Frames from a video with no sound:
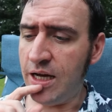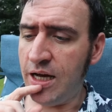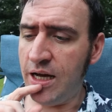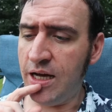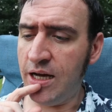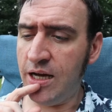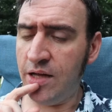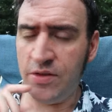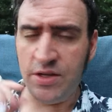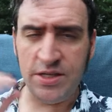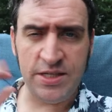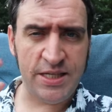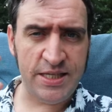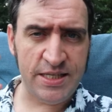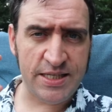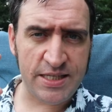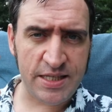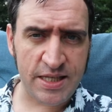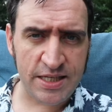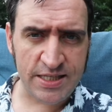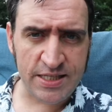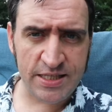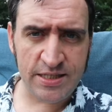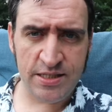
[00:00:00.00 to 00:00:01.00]
Uh, this
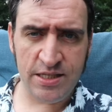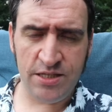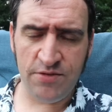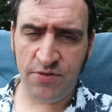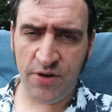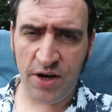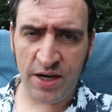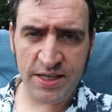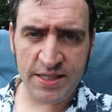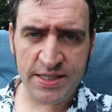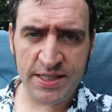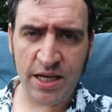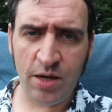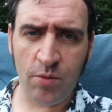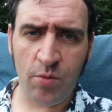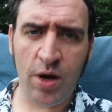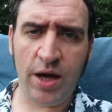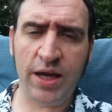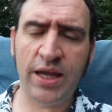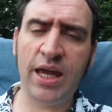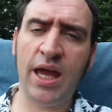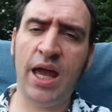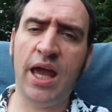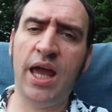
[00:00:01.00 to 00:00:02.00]
is the device C M
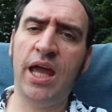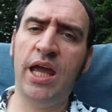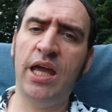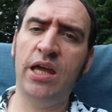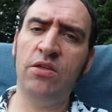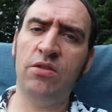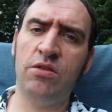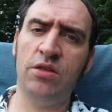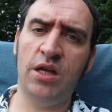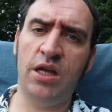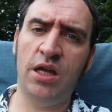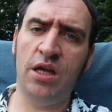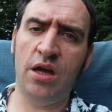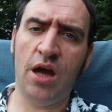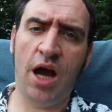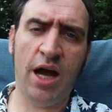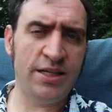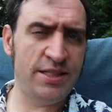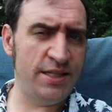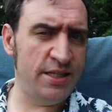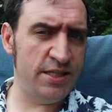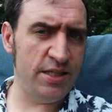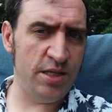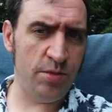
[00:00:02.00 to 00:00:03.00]
Y K, the
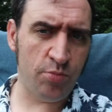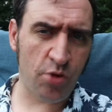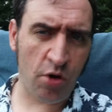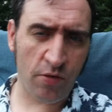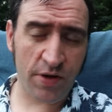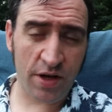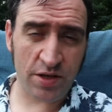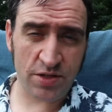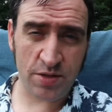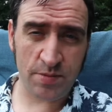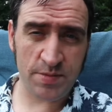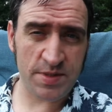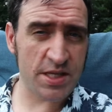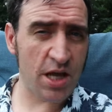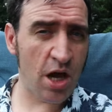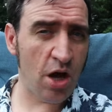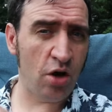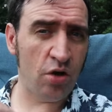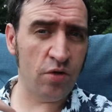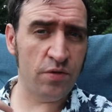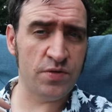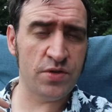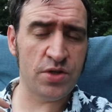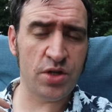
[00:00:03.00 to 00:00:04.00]
I C C profiles
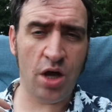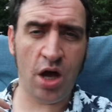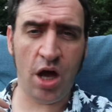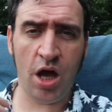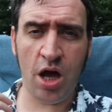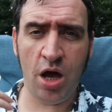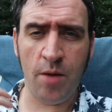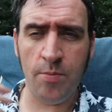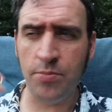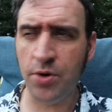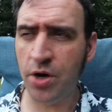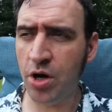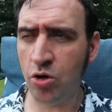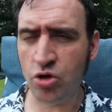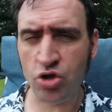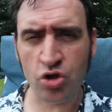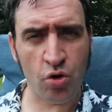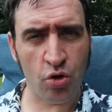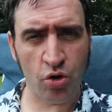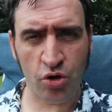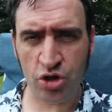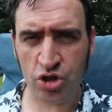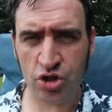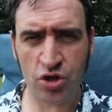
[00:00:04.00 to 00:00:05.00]
themselves, uh, but also
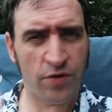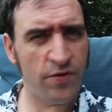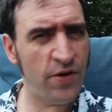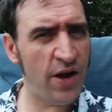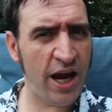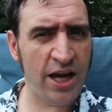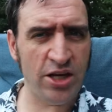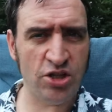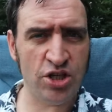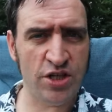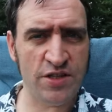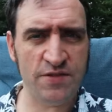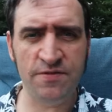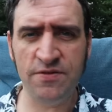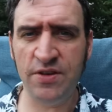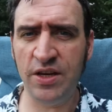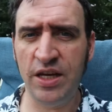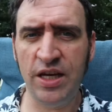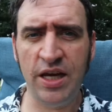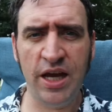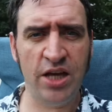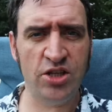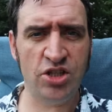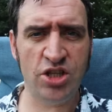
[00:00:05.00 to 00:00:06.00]
all the stuff H S V,
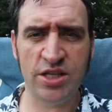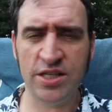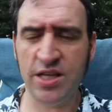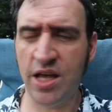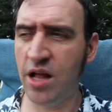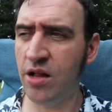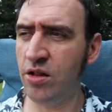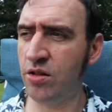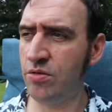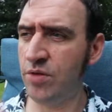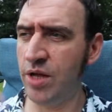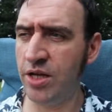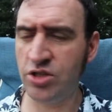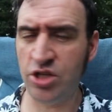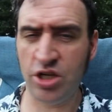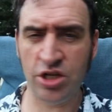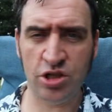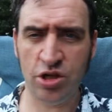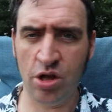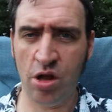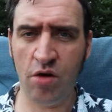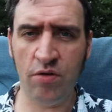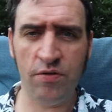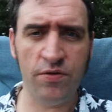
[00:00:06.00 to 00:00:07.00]
H S L, H
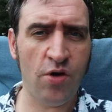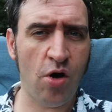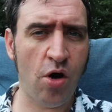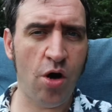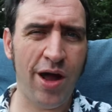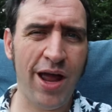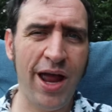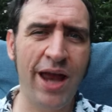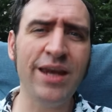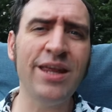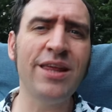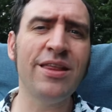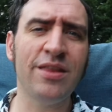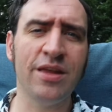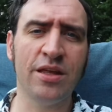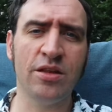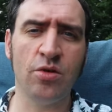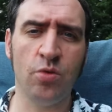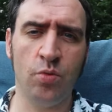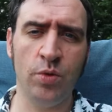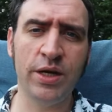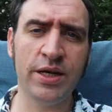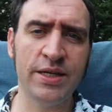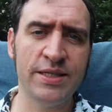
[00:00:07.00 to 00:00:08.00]
S Luv,
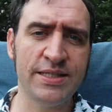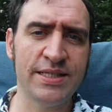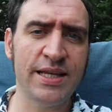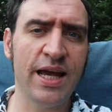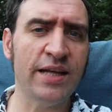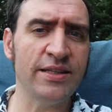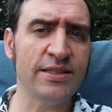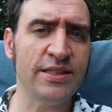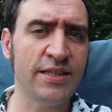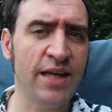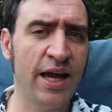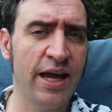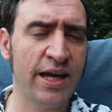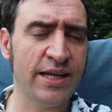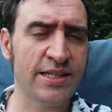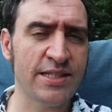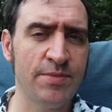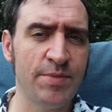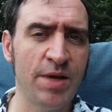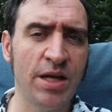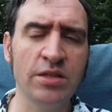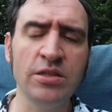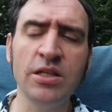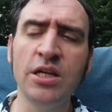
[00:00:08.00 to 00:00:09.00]
anything that we can set in that X
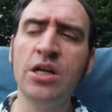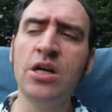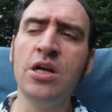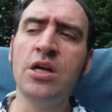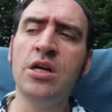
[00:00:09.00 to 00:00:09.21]
M L.